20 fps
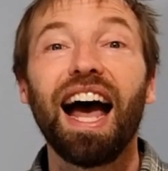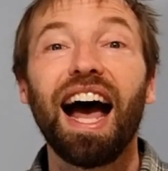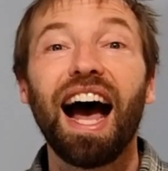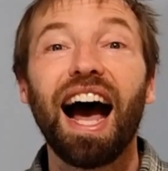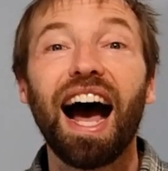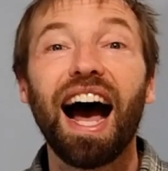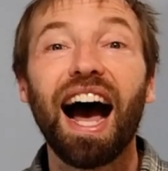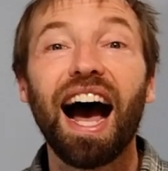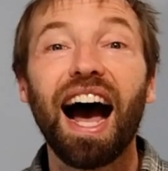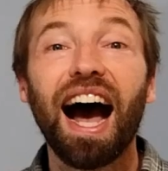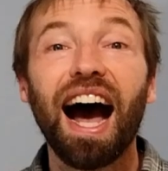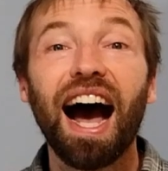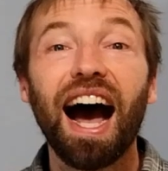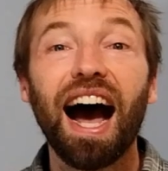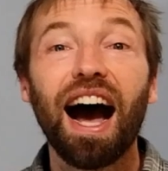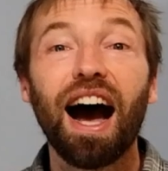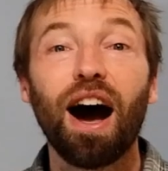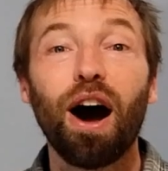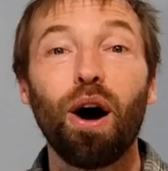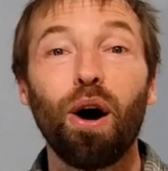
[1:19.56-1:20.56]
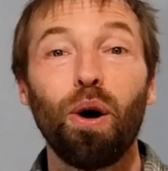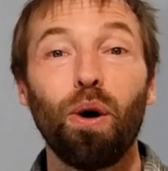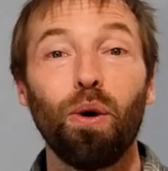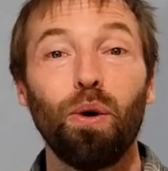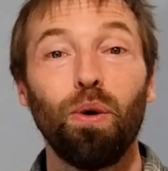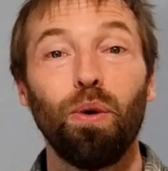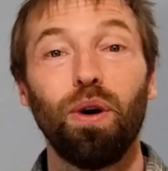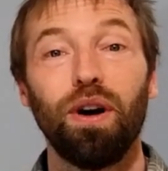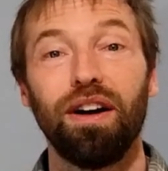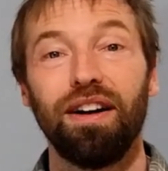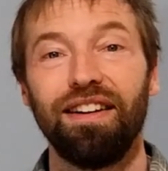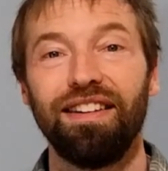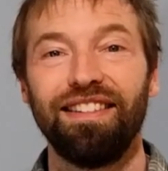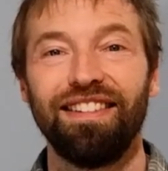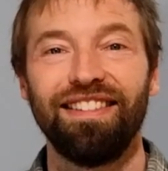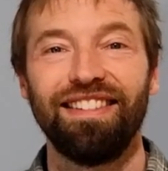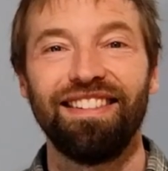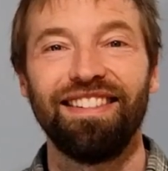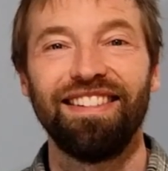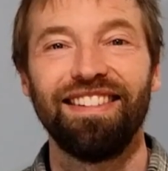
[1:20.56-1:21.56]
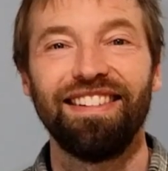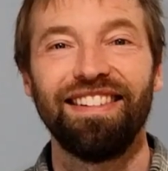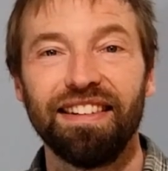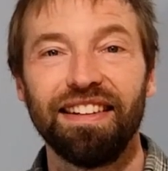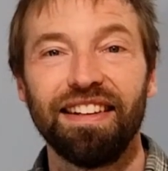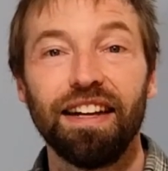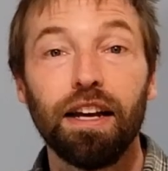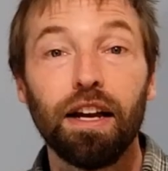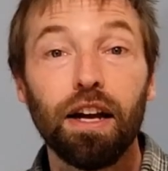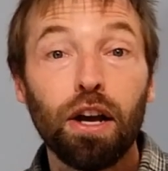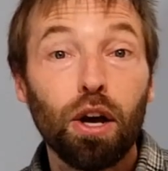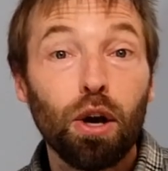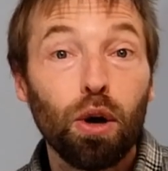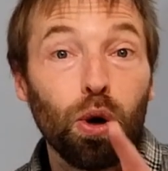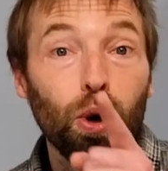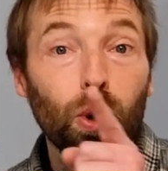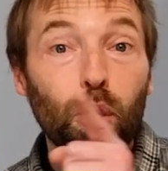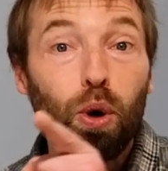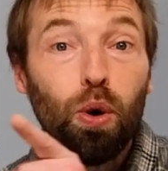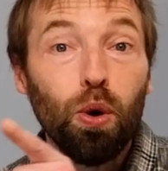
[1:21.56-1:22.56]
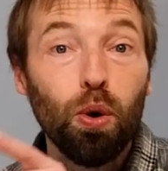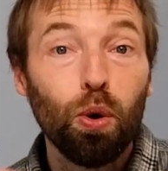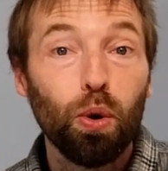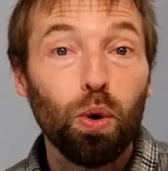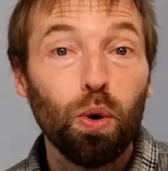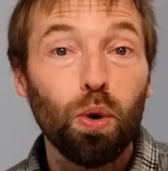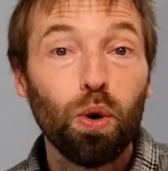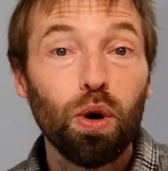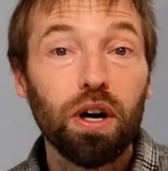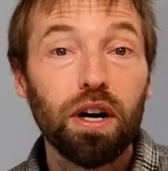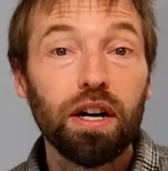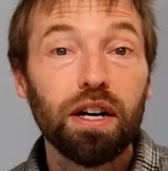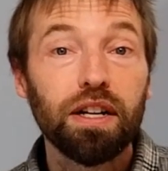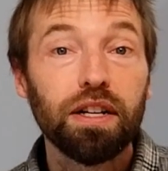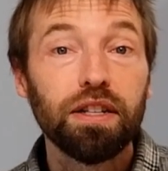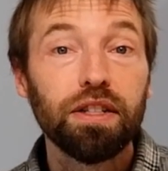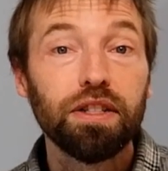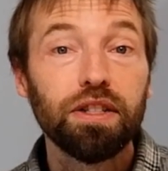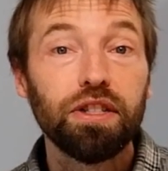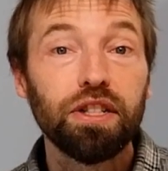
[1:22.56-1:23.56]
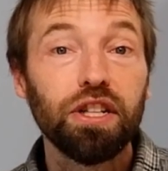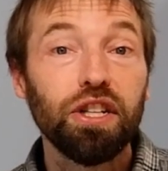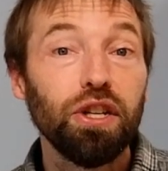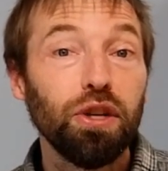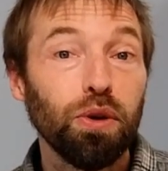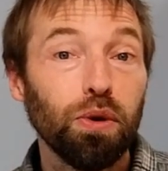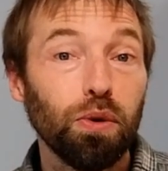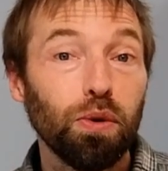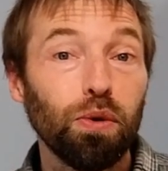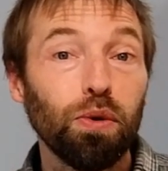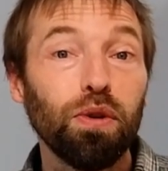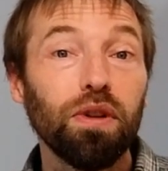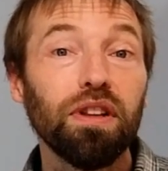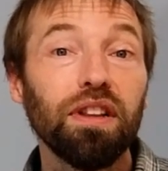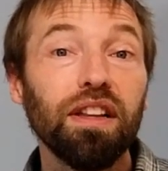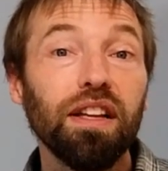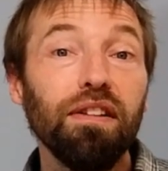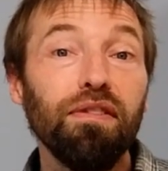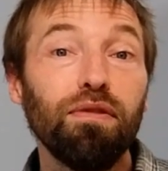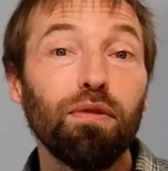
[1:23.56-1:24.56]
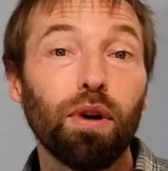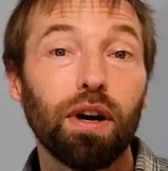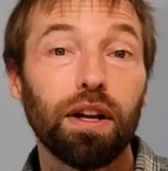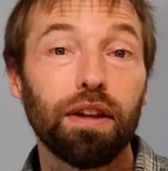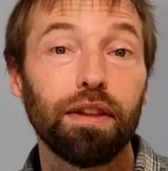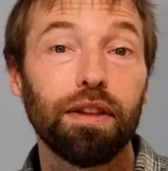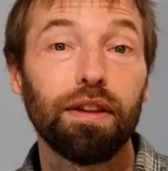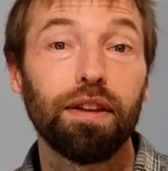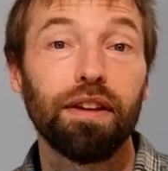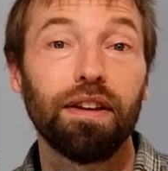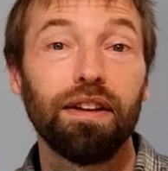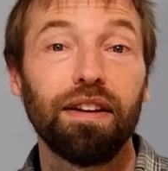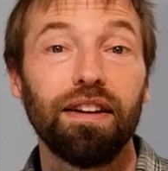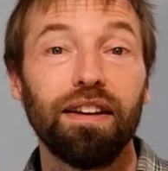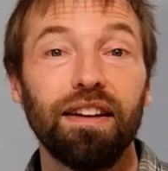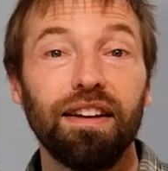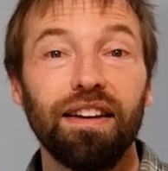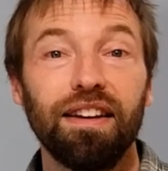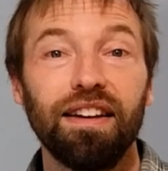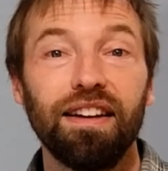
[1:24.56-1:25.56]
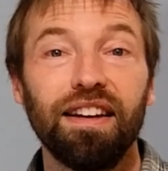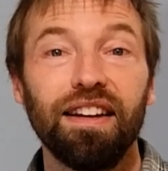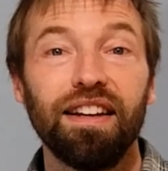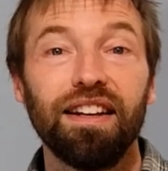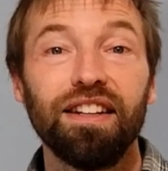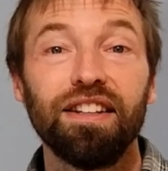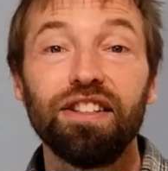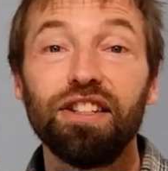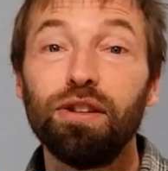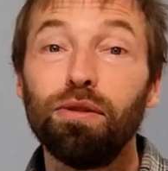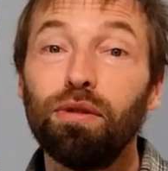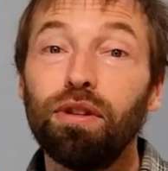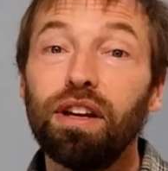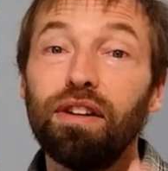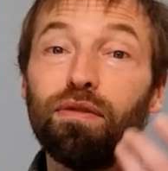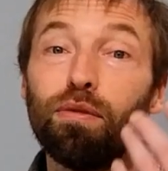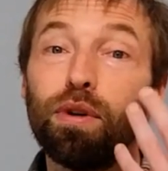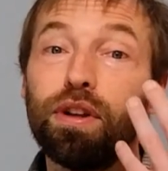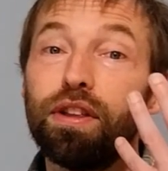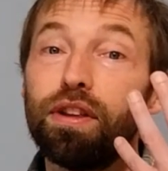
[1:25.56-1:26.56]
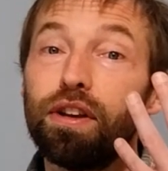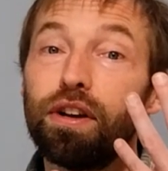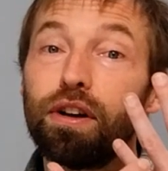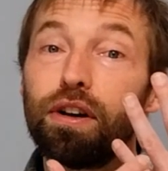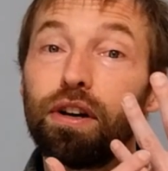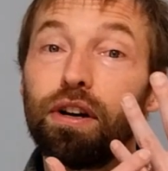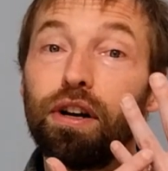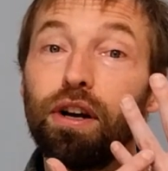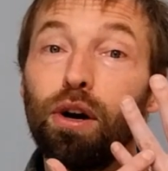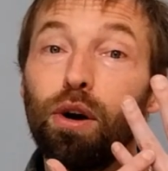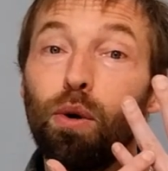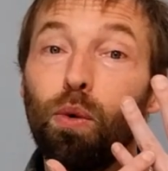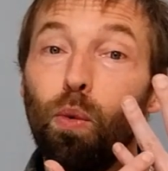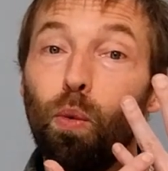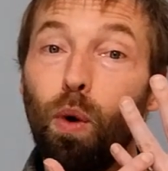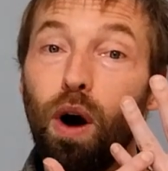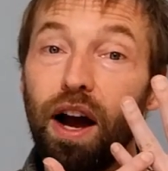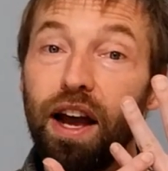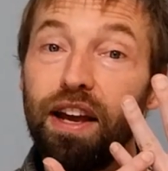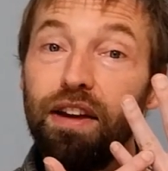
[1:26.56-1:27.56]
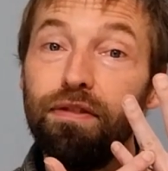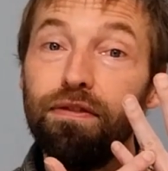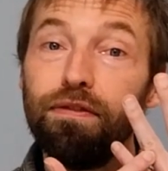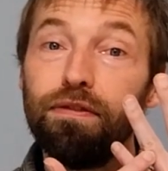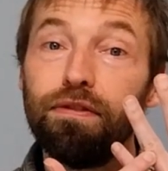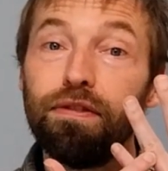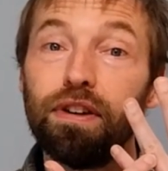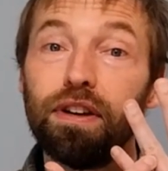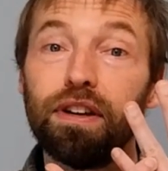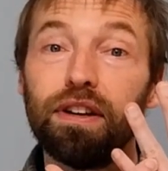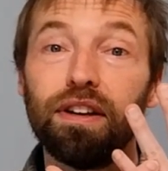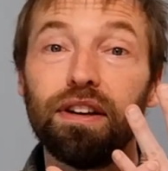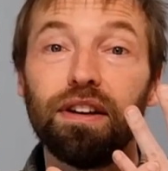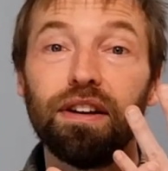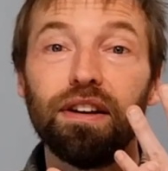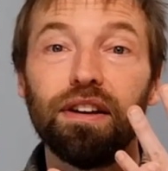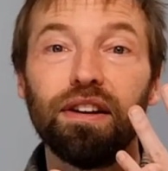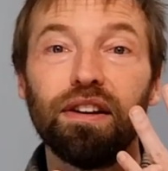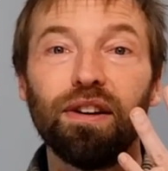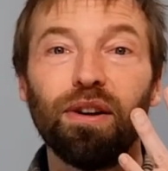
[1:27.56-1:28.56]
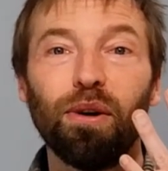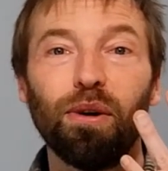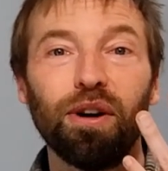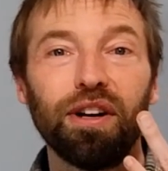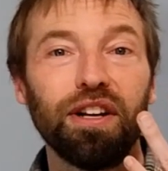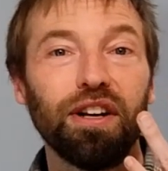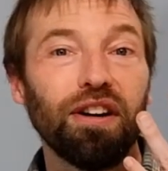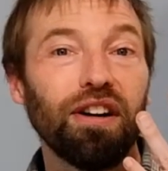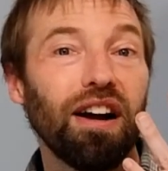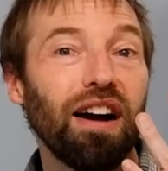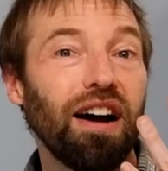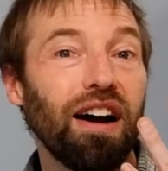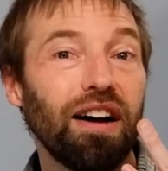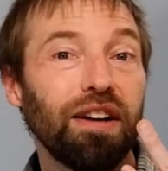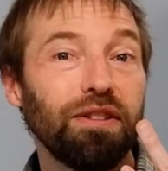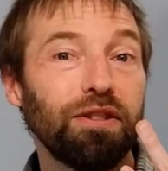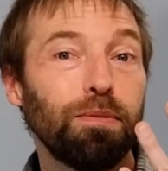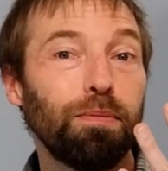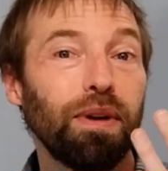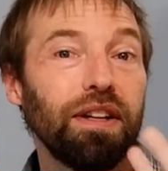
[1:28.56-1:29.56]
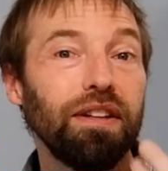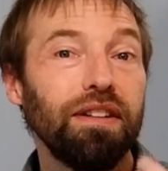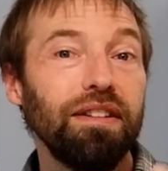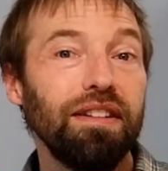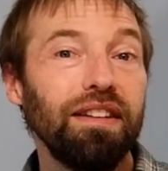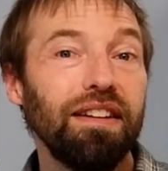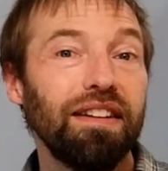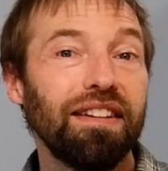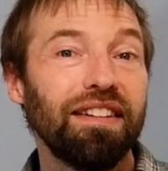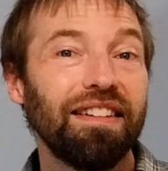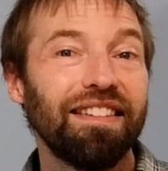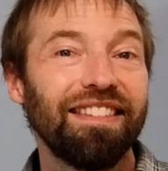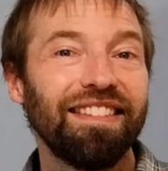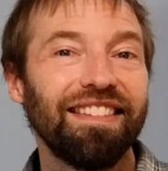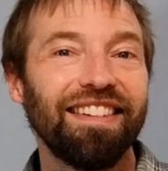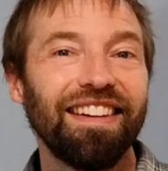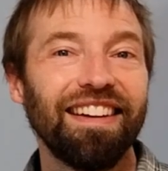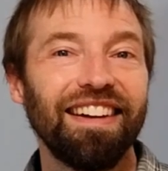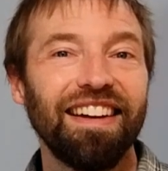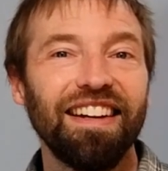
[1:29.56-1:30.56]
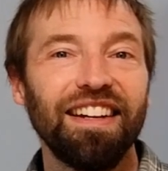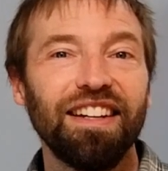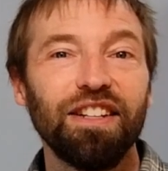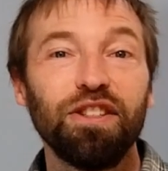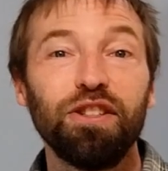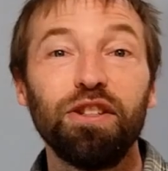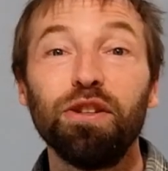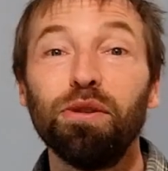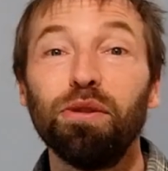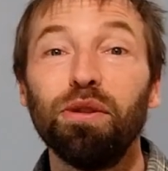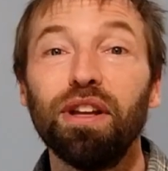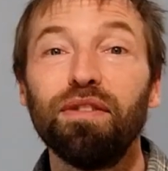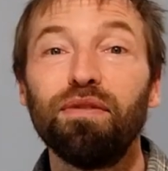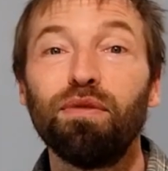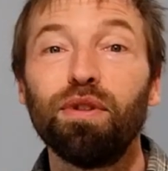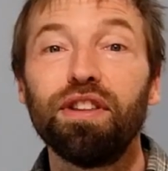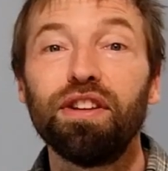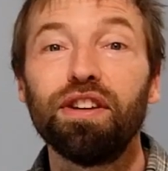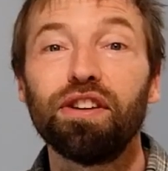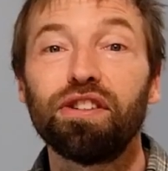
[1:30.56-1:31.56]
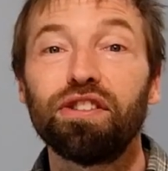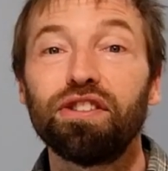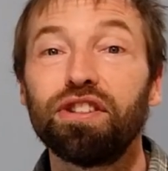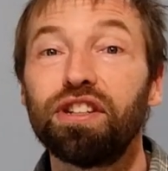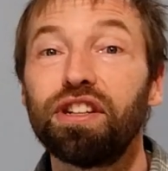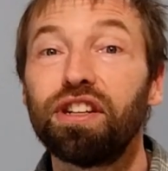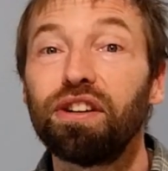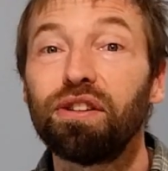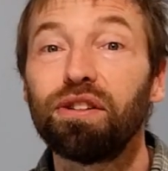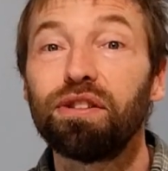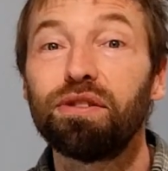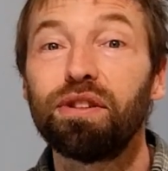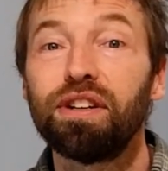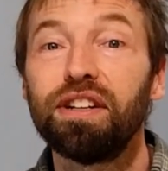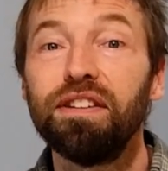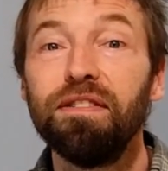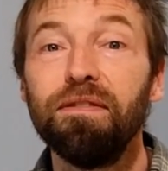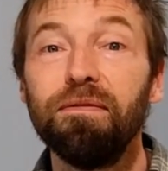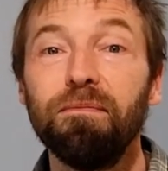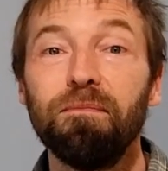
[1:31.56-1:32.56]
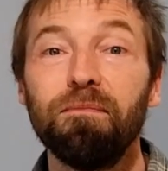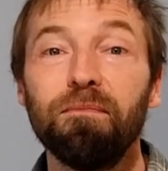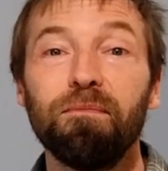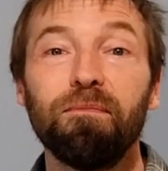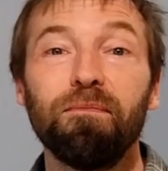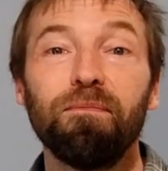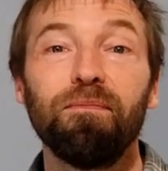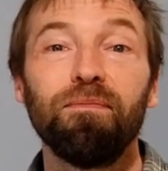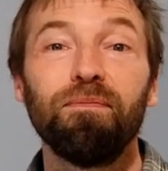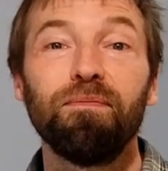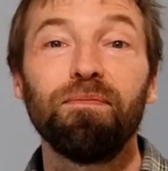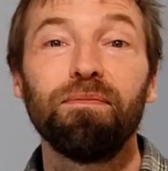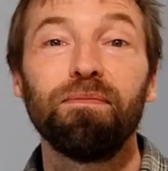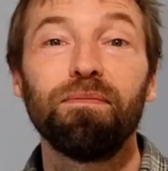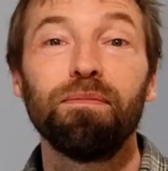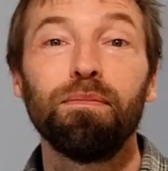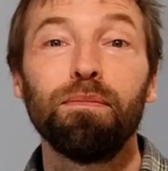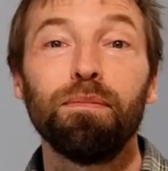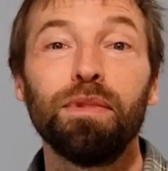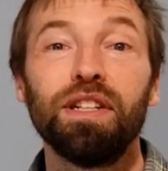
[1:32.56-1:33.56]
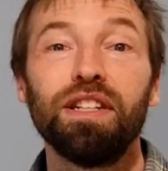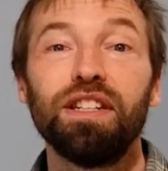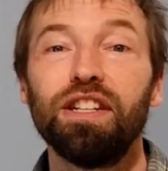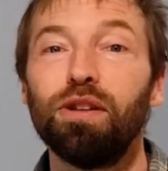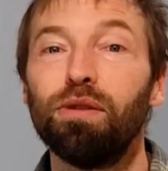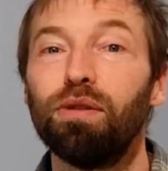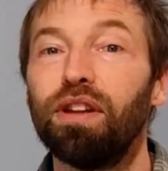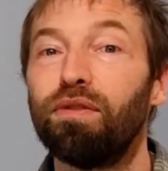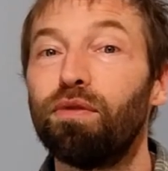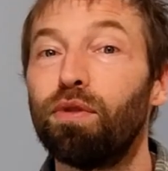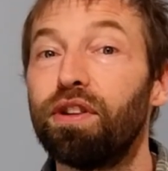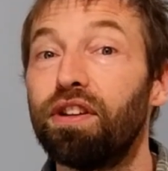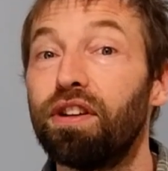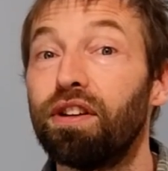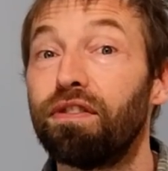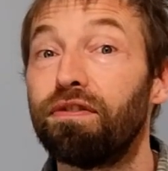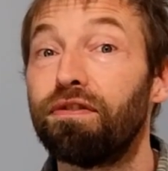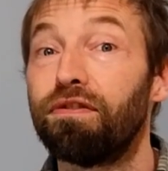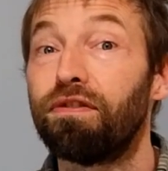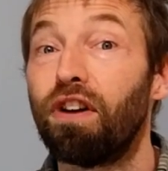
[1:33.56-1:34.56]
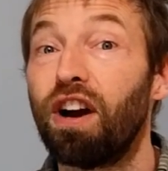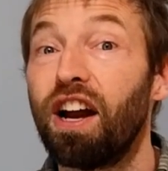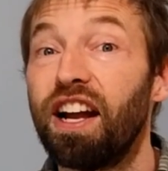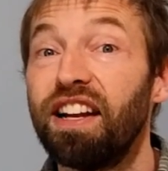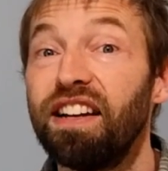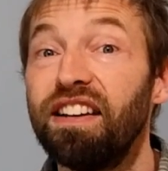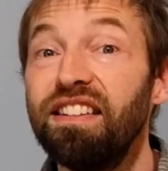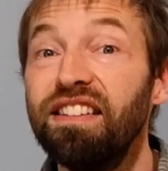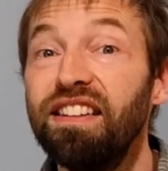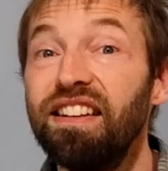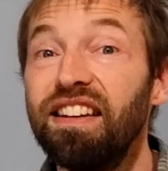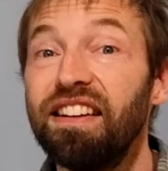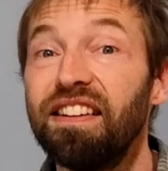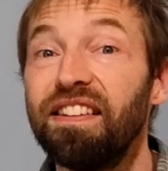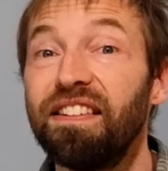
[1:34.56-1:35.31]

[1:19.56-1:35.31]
How. Who do you live with? Do you live with your wife or your husband? Do you live with your children? Do you live with your friend?